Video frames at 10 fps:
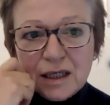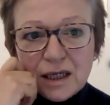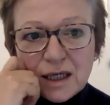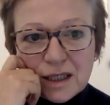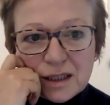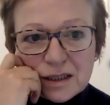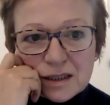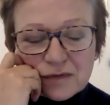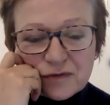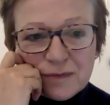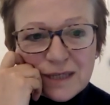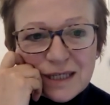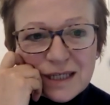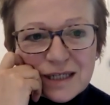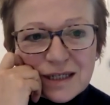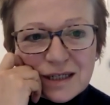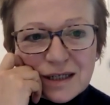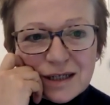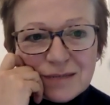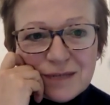And for me,
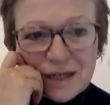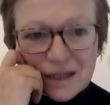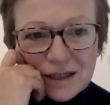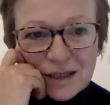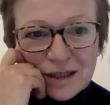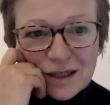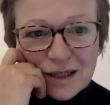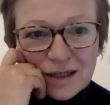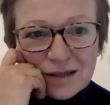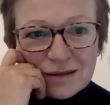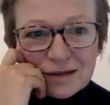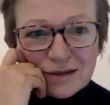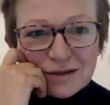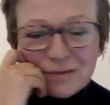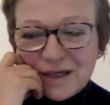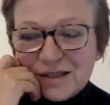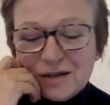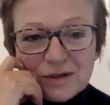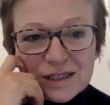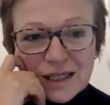I'm lucky. I can, you know, my
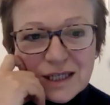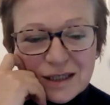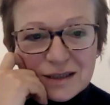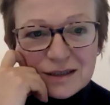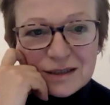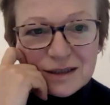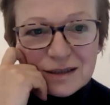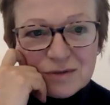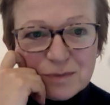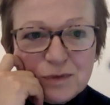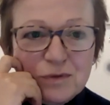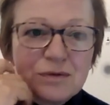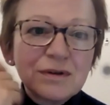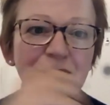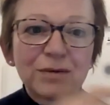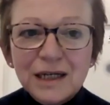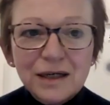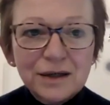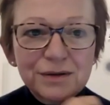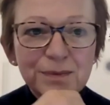soul is here. I was born quite
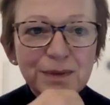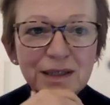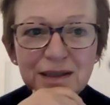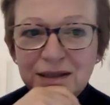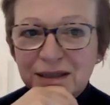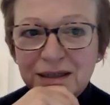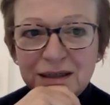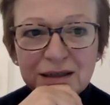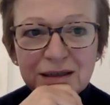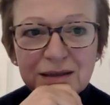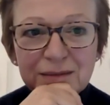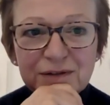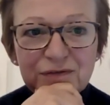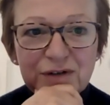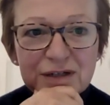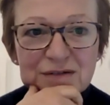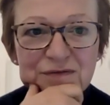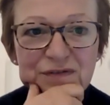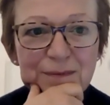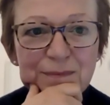close by. My friends
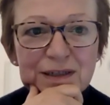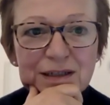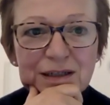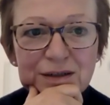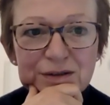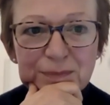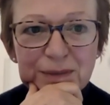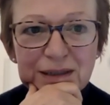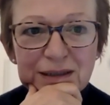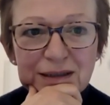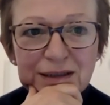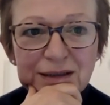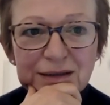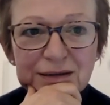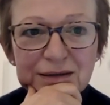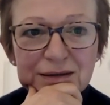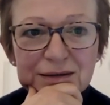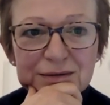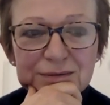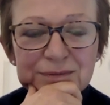and family are close by.
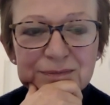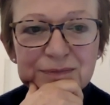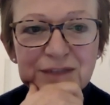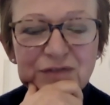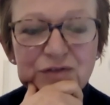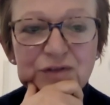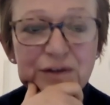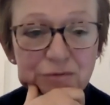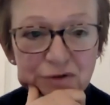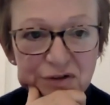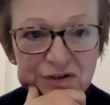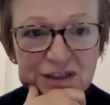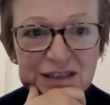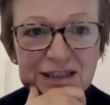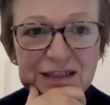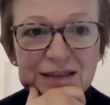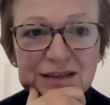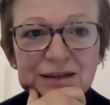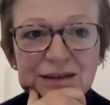I feel very rooted here.